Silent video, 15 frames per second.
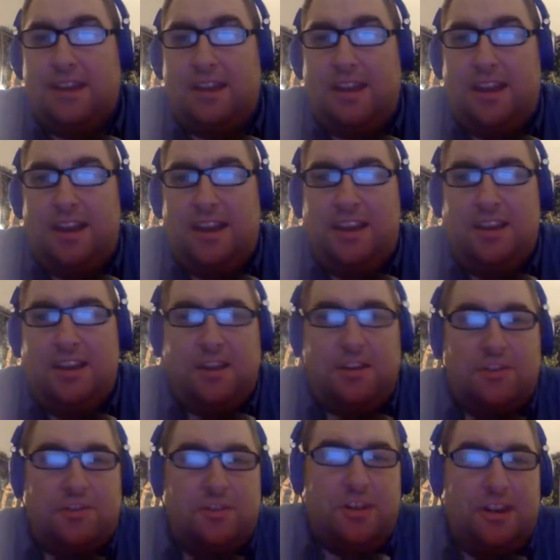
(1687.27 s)
In
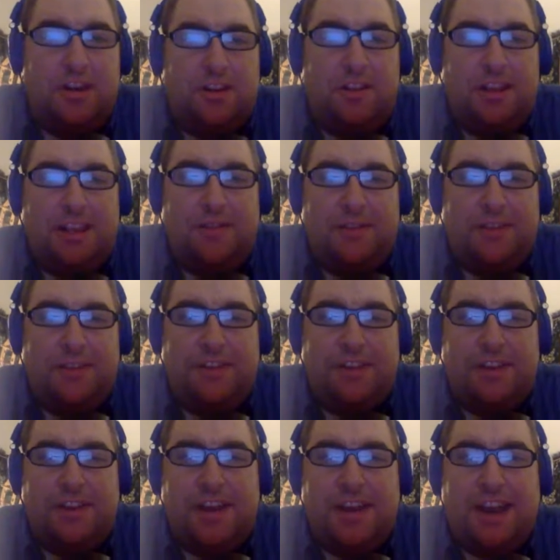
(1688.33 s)
Cleveland
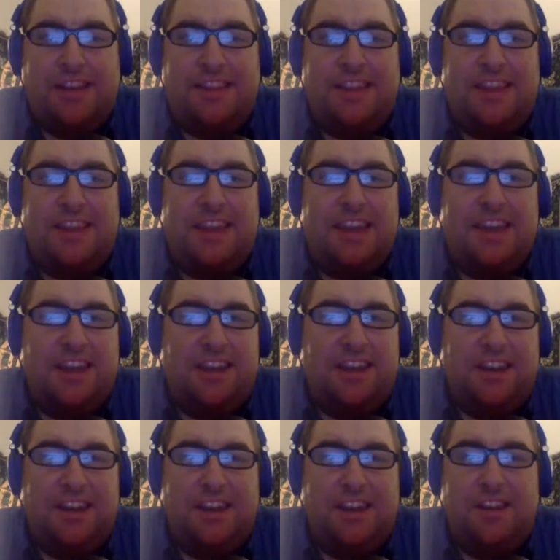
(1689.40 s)
tonight, the
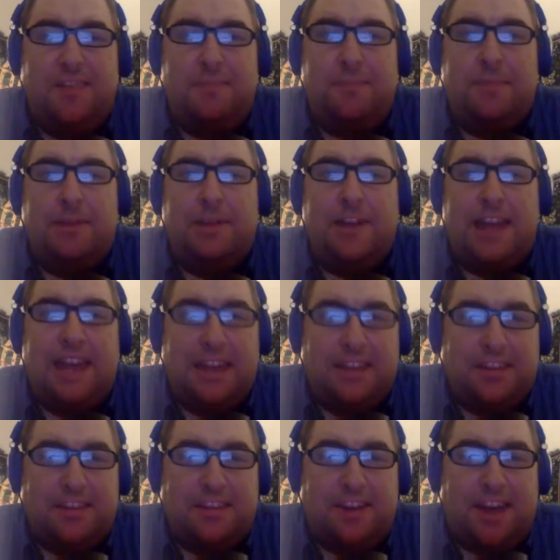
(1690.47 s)
Indians
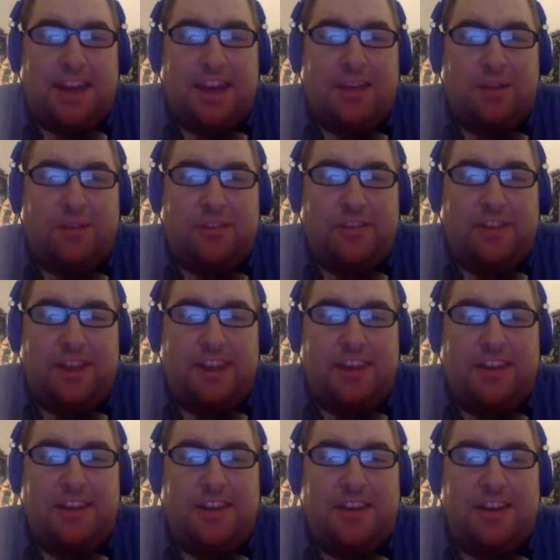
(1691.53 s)
blank the Tigers
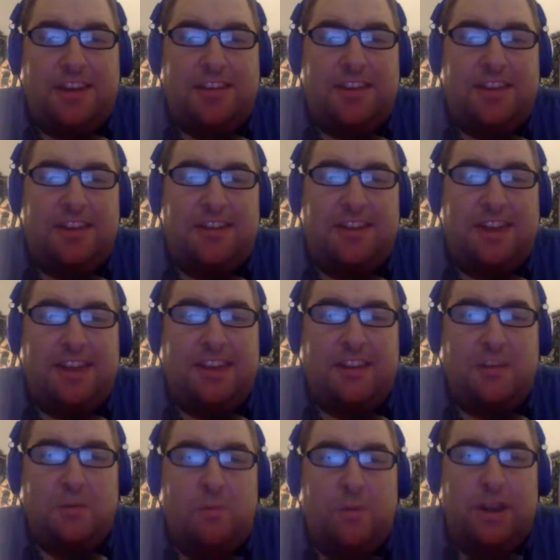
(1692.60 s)
10-0,
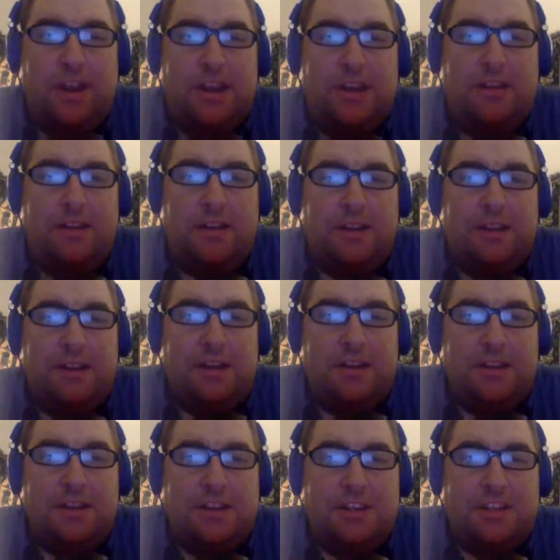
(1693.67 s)
taking the win.
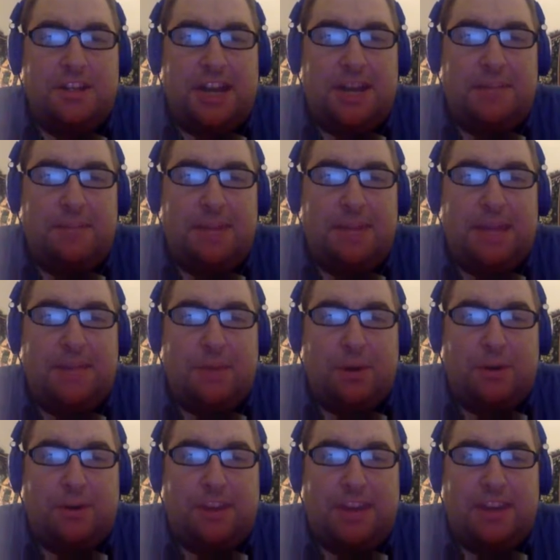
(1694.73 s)
Shane
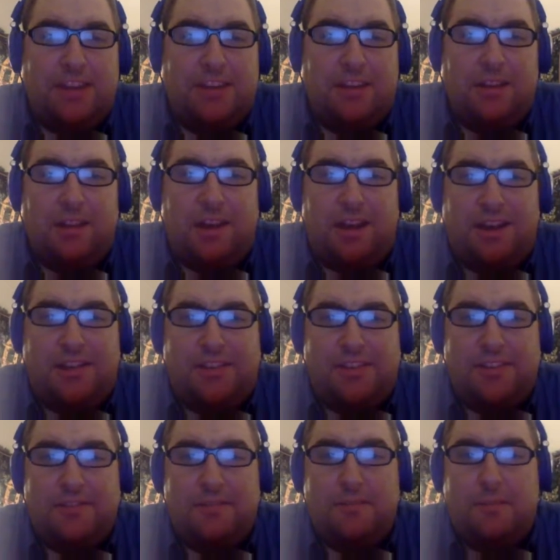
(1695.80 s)
Bieber taking the
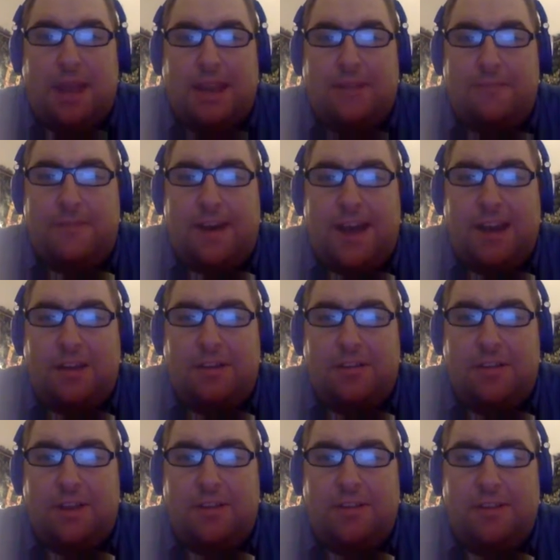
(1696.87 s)
loss. Mike
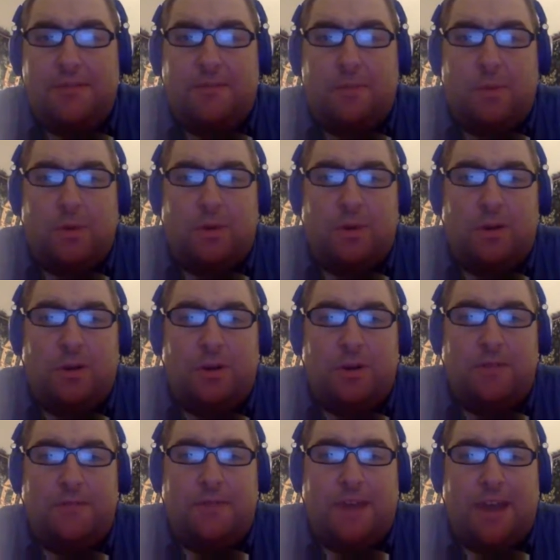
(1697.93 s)
Fiers, who gives up 4
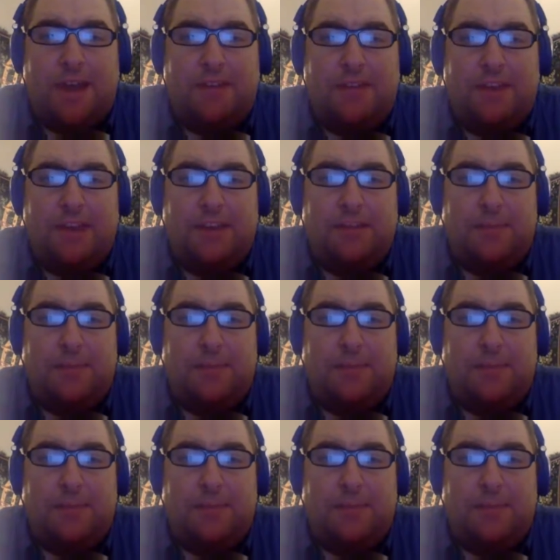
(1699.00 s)
earned in 5 innings